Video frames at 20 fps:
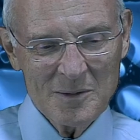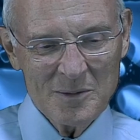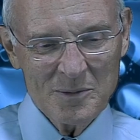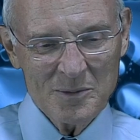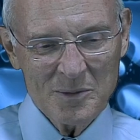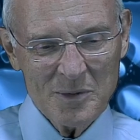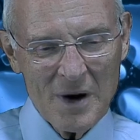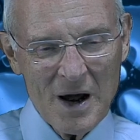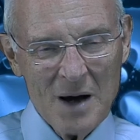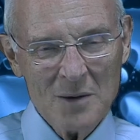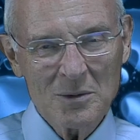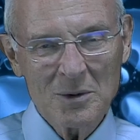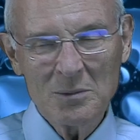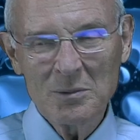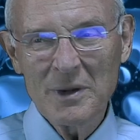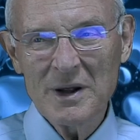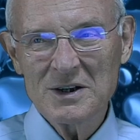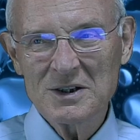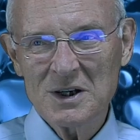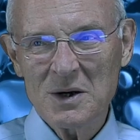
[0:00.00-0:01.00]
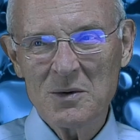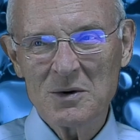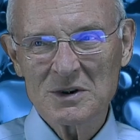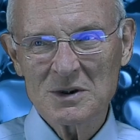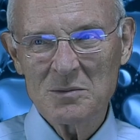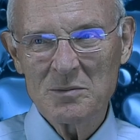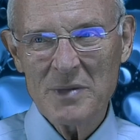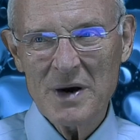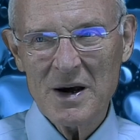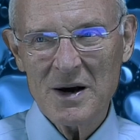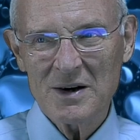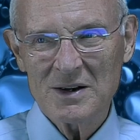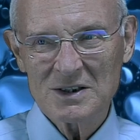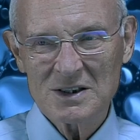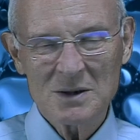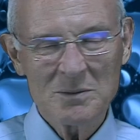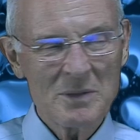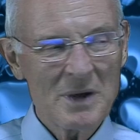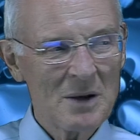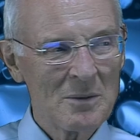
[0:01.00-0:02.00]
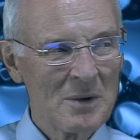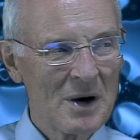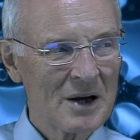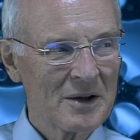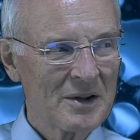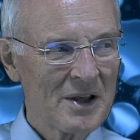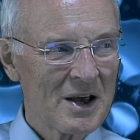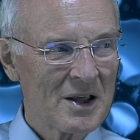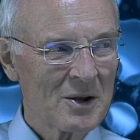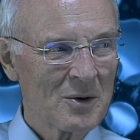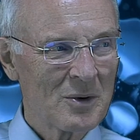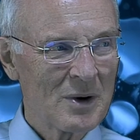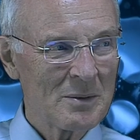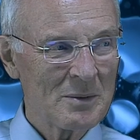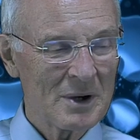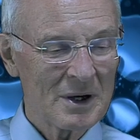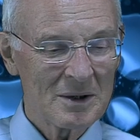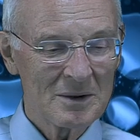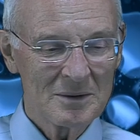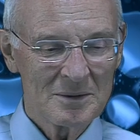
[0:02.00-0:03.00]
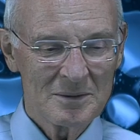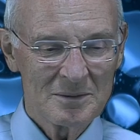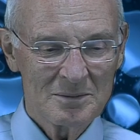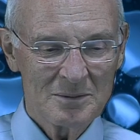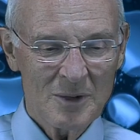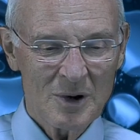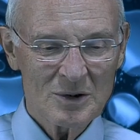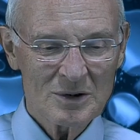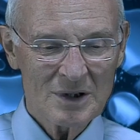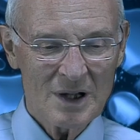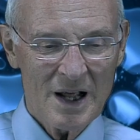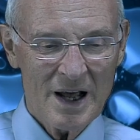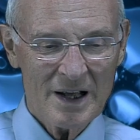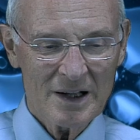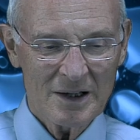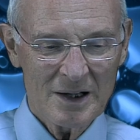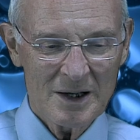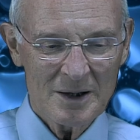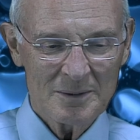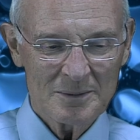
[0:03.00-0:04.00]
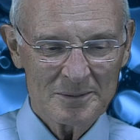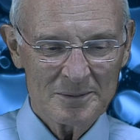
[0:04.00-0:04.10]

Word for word: probably she was embarrassed to be among the other women, most likely.